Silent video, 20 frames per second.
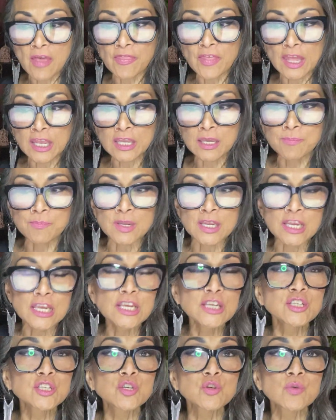that can be
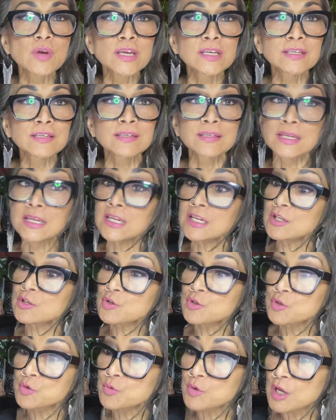integrated
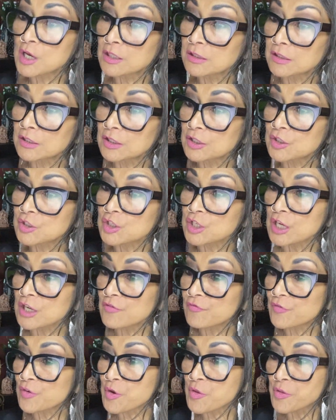into knowledge
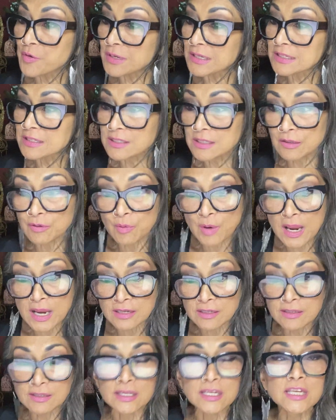and further
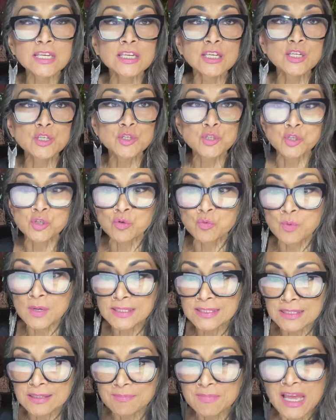integrated into
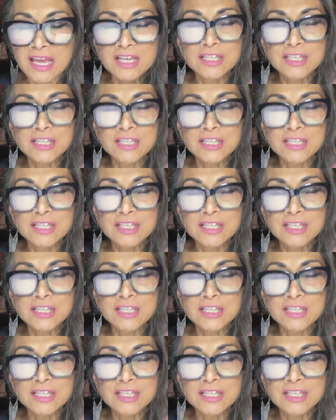wisdom.